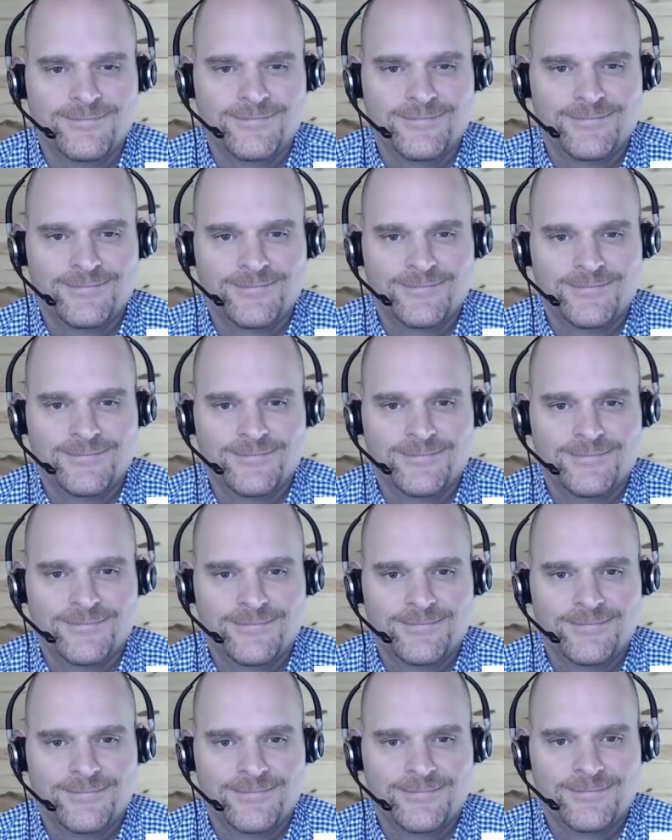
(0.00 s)

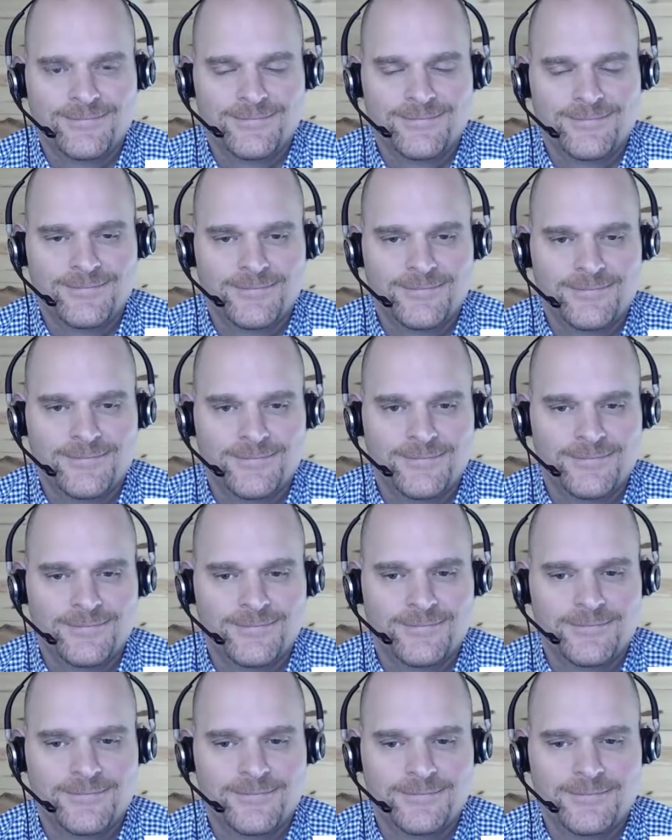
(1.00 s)

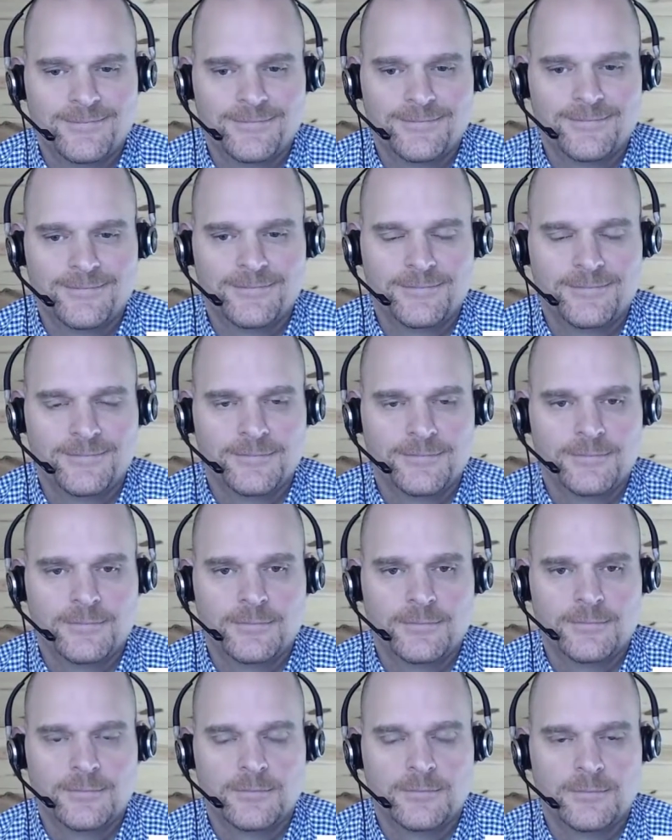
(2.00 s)

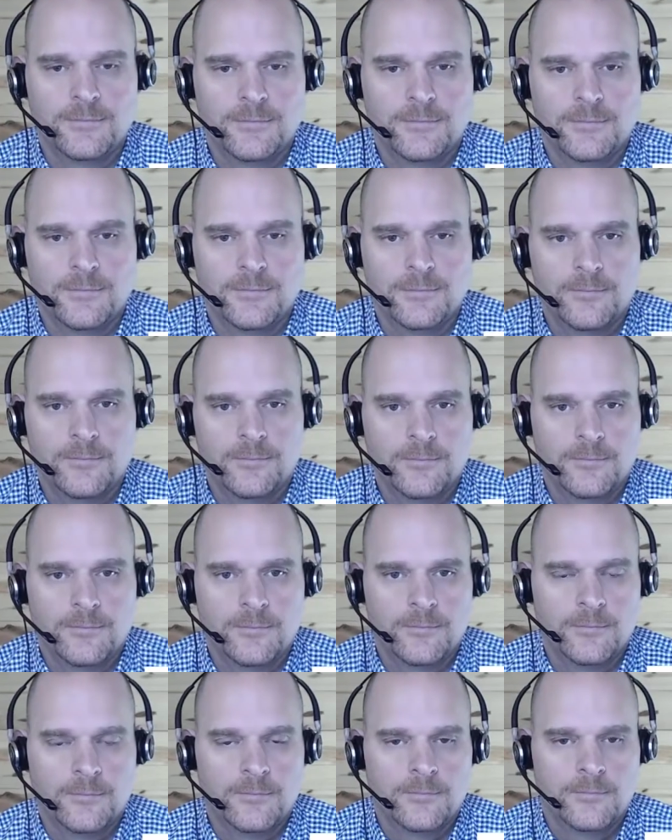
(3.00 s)

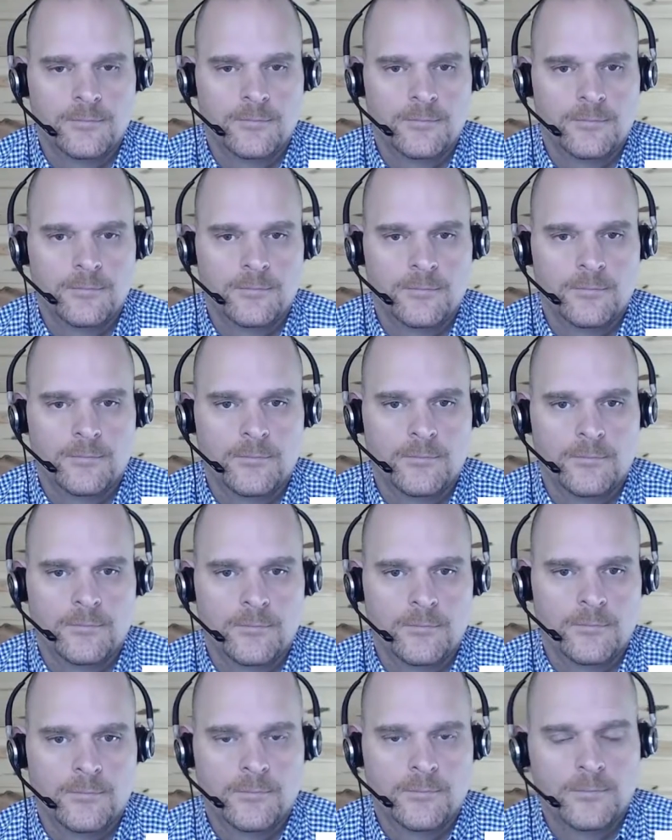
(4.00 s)

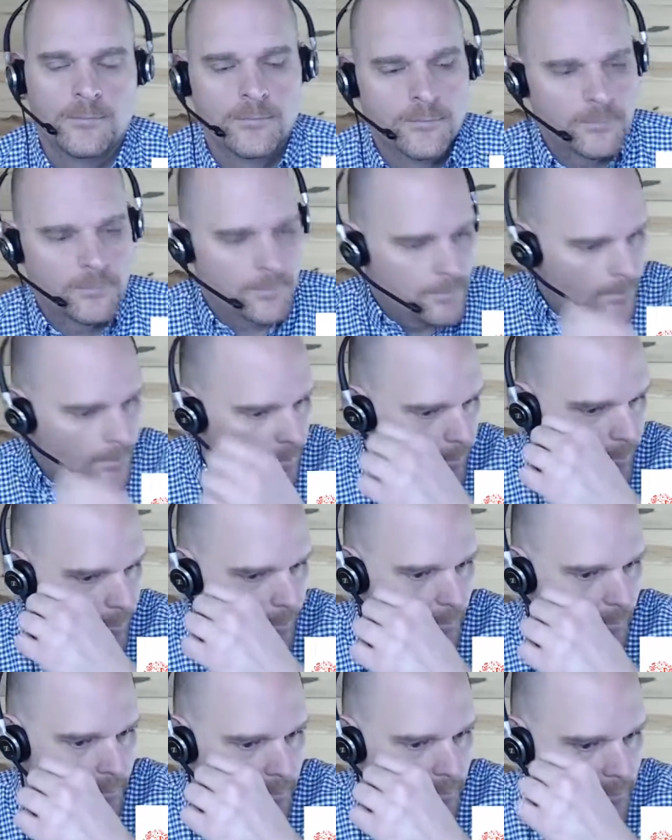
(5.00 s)

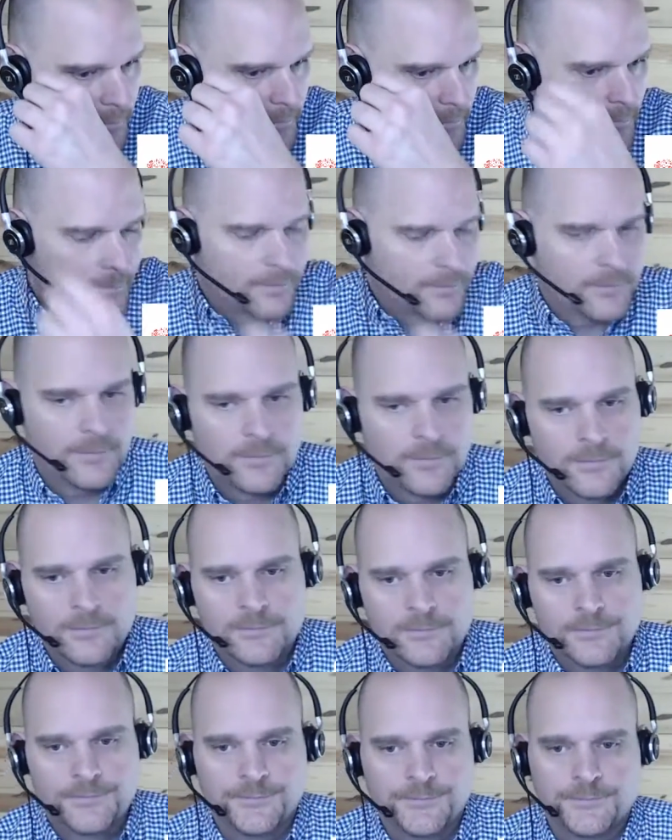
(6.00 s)

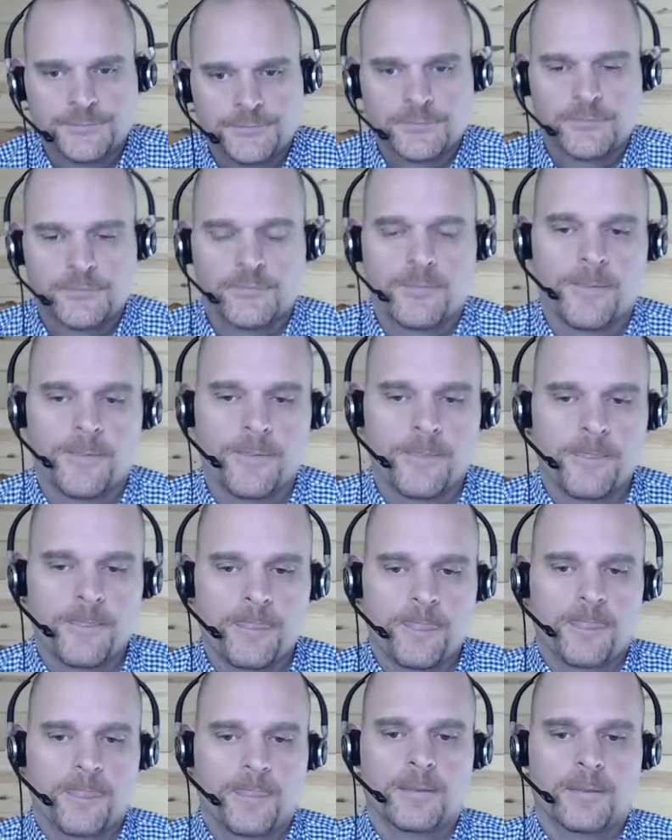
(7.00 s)
(not speaking)